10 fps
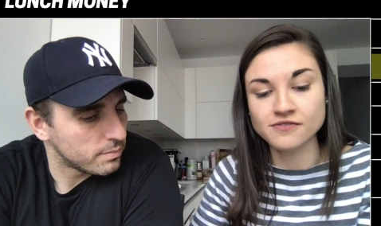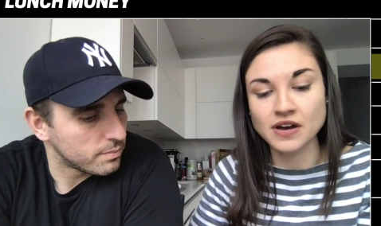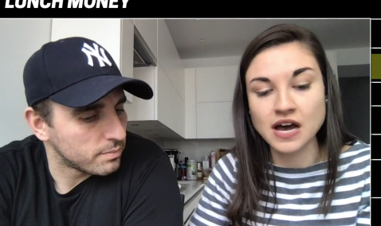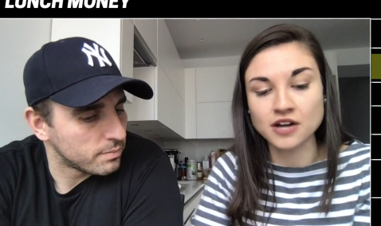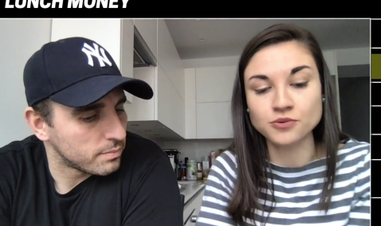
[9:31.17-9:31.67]

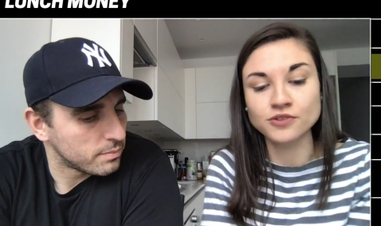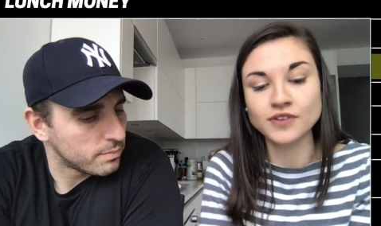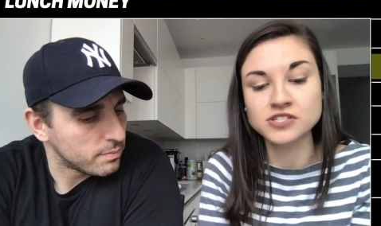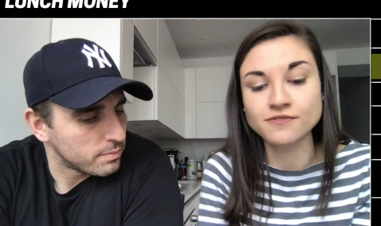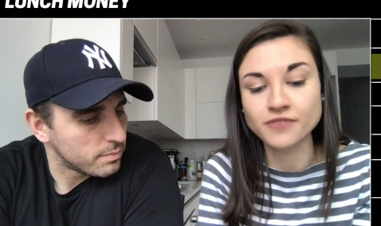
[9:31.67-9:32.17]
Speaker 1: uh,
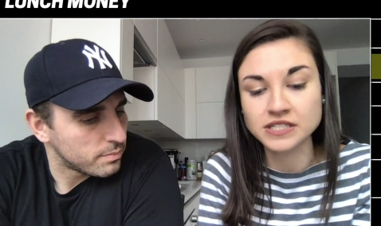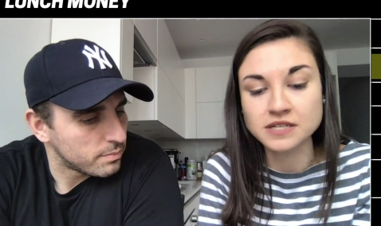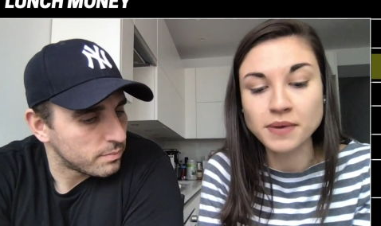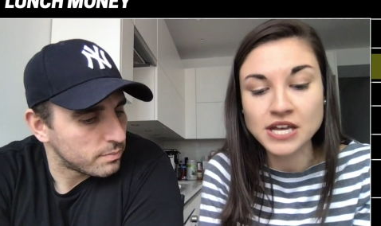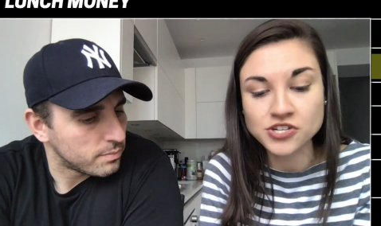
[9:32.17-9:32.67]
coronavirus infected
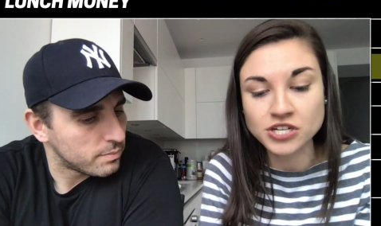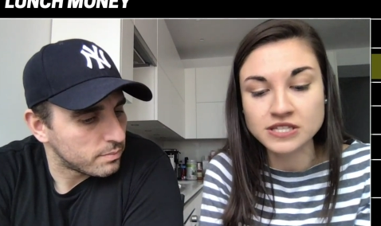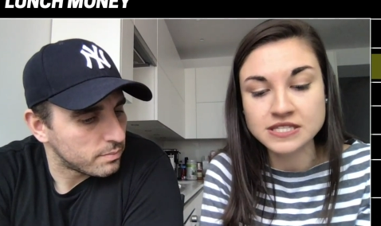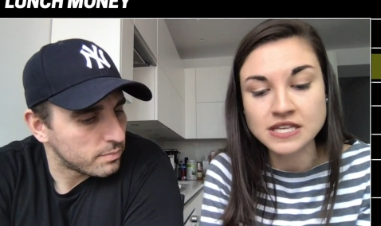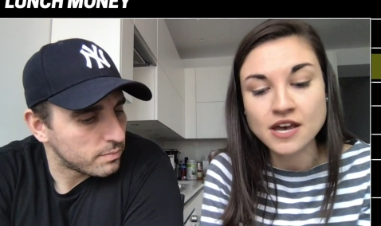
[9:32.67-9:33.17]

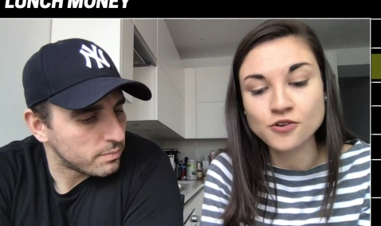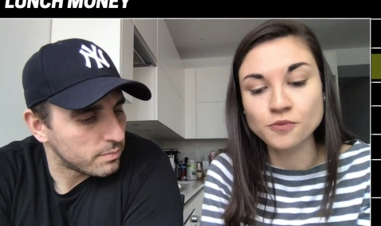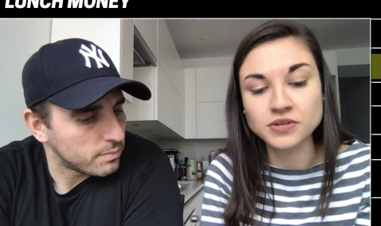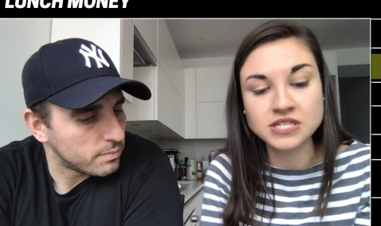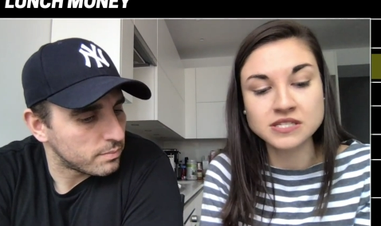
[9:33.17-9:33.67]
patients who
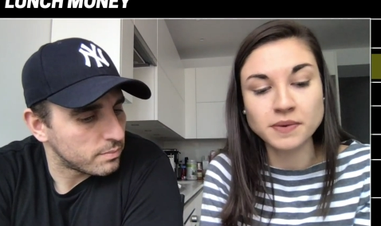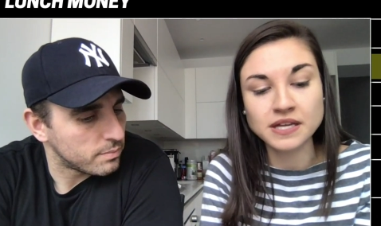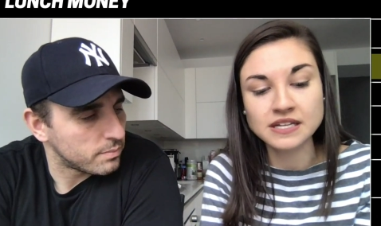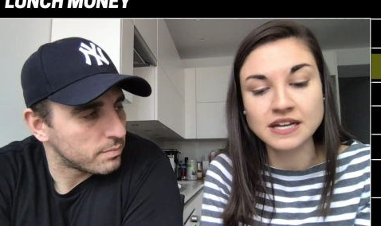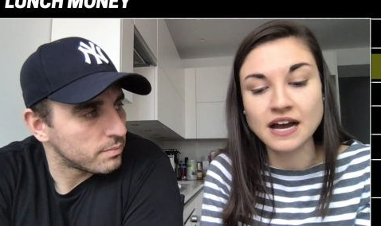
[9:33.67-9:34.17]

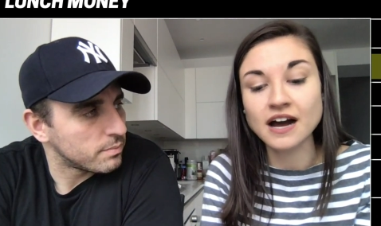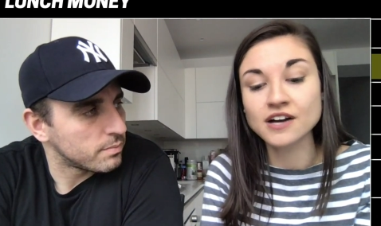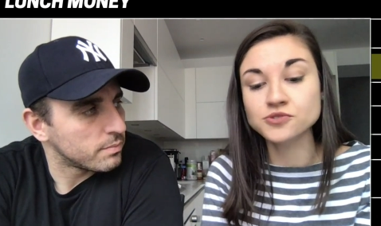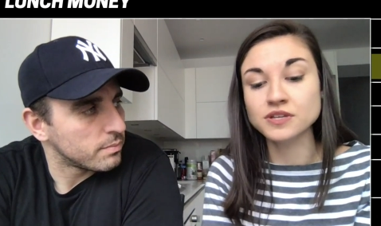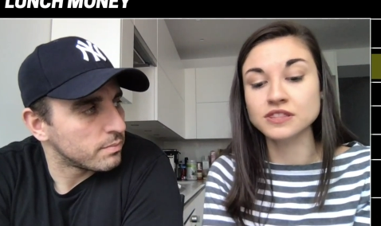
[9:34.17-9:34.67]
participated
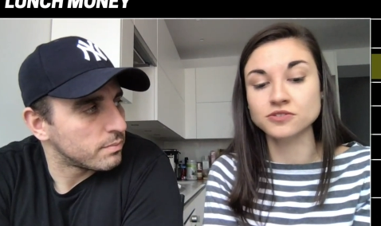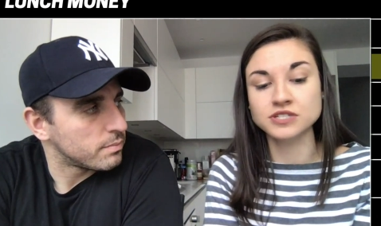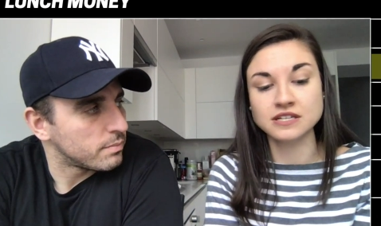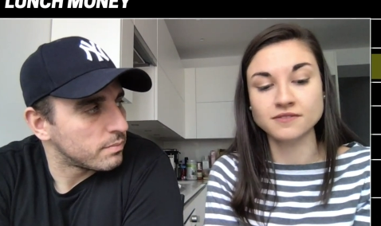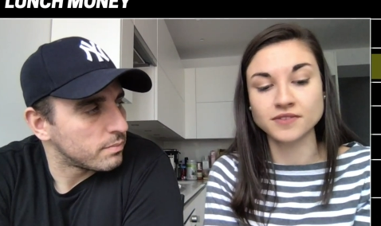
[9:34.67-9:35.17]

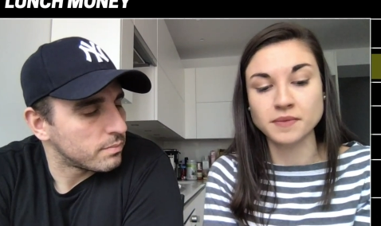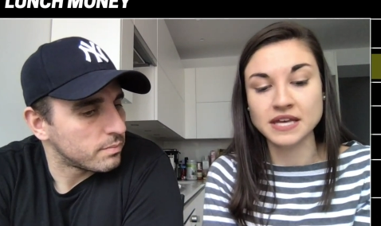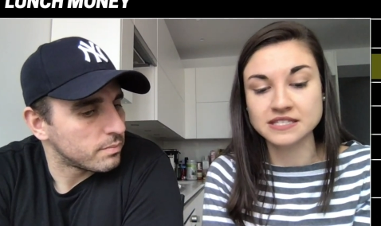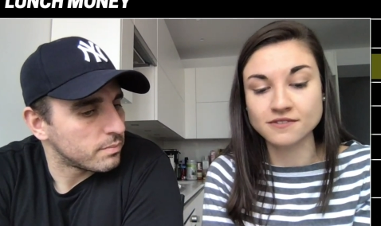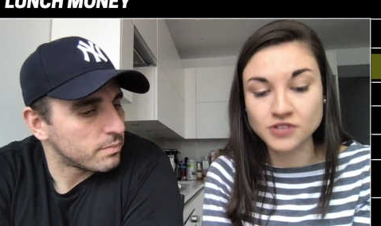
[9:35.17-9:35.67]
113 of them had
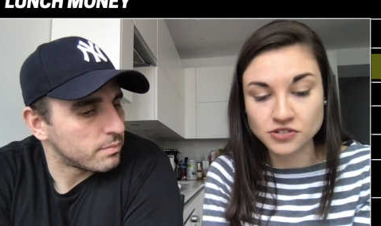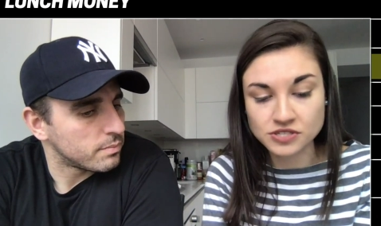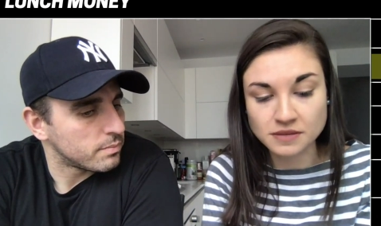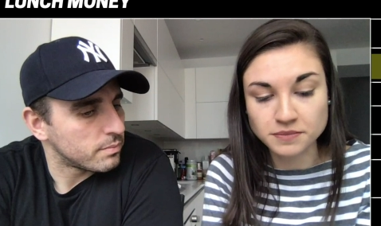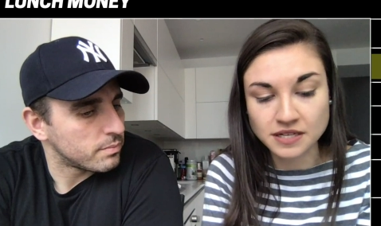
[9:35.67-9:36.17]
severe
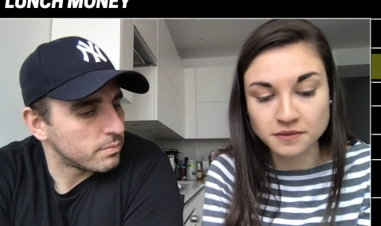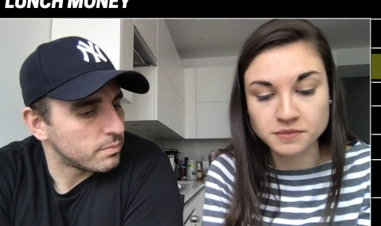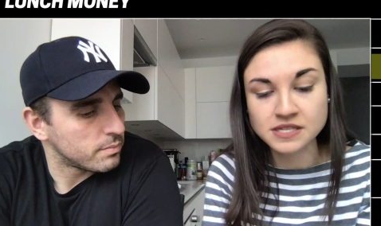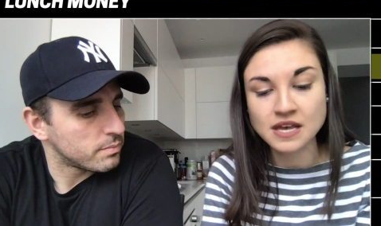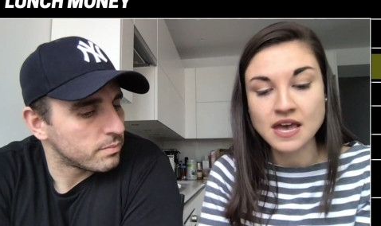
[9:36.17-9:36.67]
symptoms
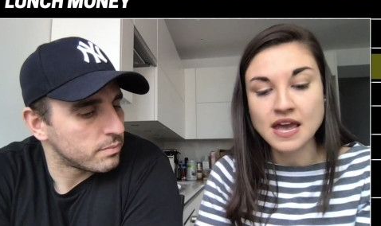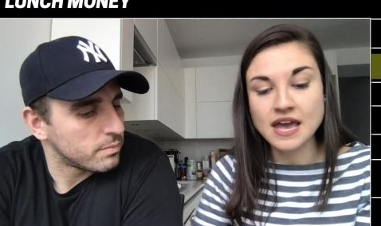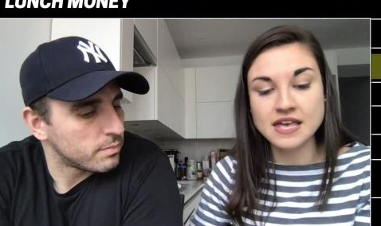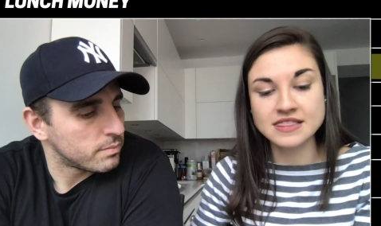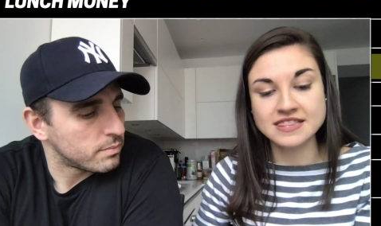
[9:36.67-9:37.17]

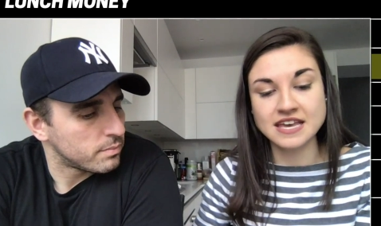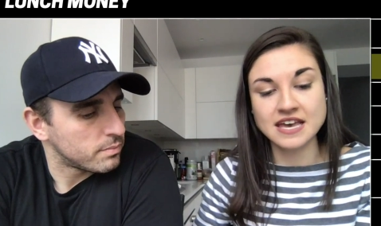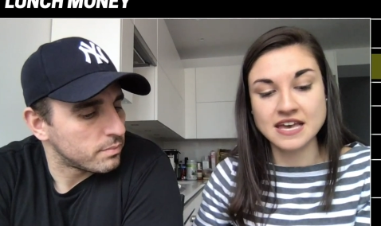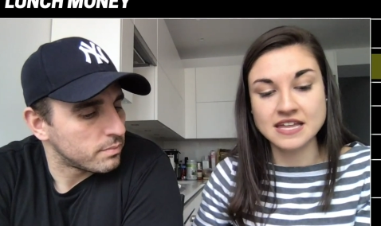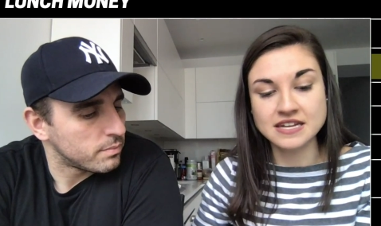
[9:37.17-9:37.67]
and
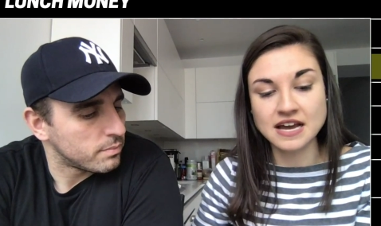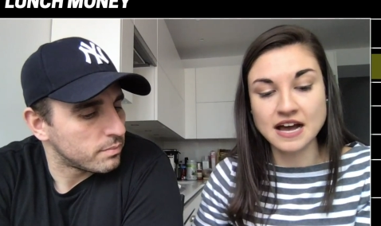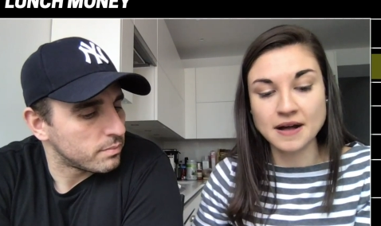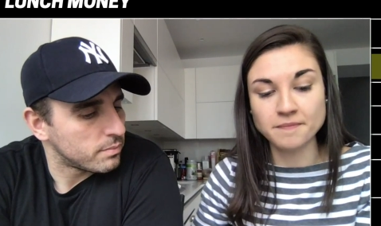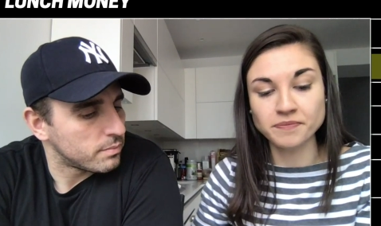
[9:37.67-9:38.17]
then
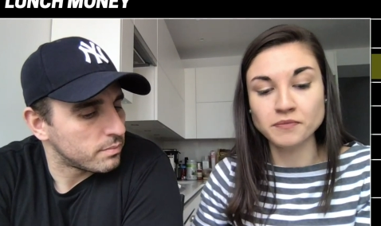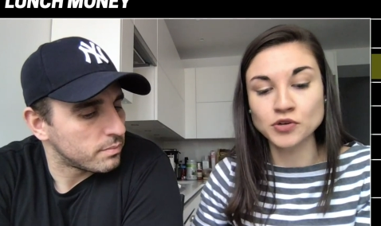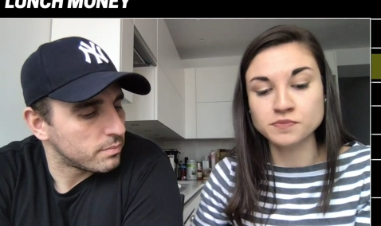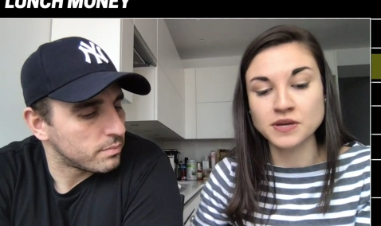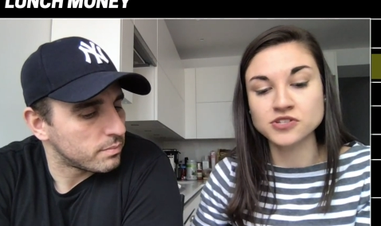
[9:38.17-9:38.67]
um, most
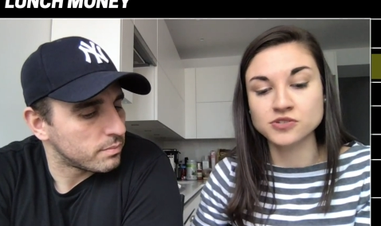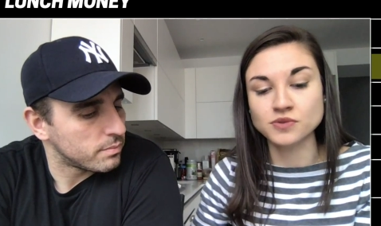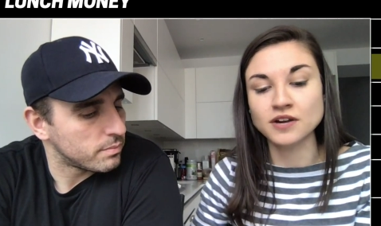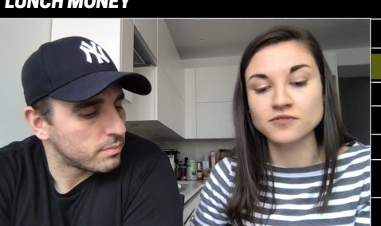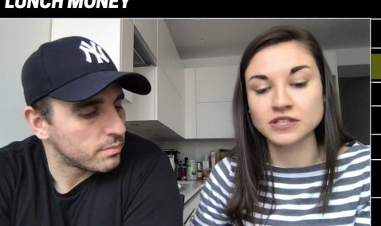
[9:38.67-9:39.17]
patients
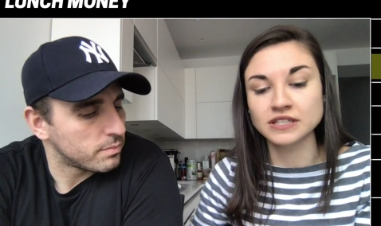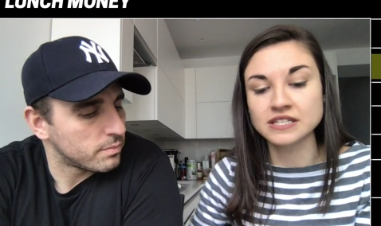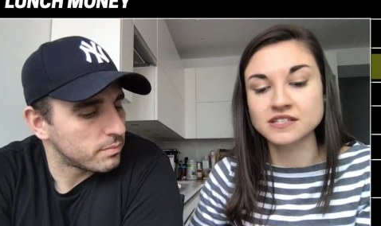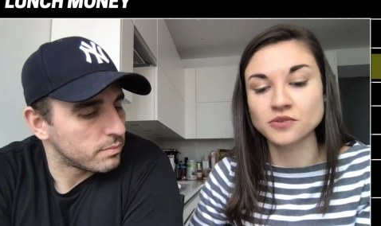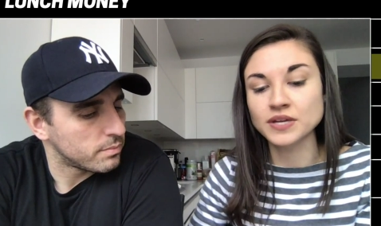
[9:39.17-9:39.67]
recovered in less
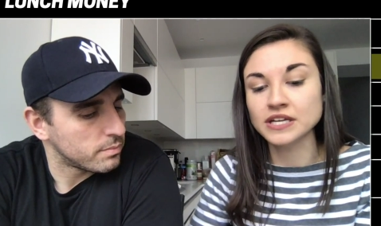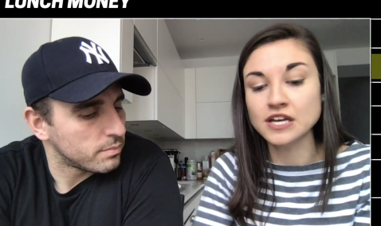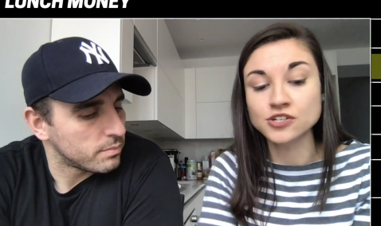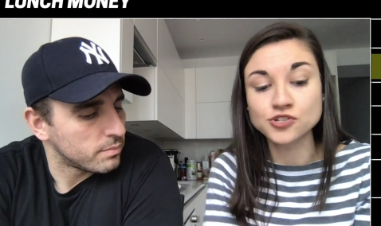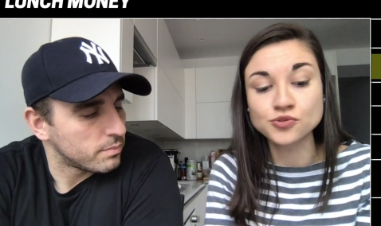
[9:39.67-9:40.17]
than a week
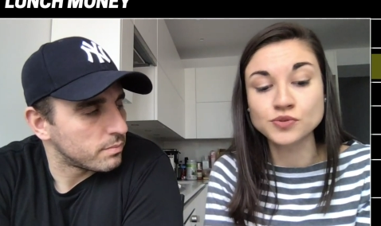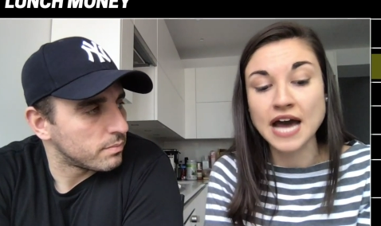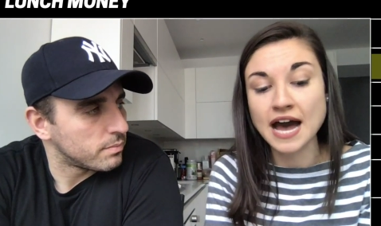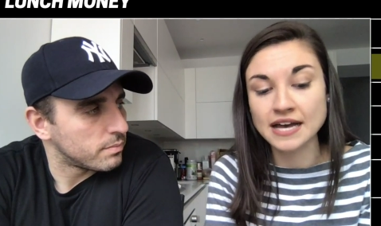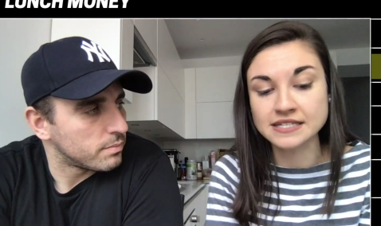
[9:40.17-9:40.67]
and two
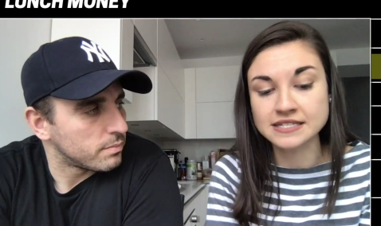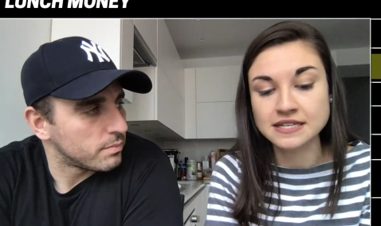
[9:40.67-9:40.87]
died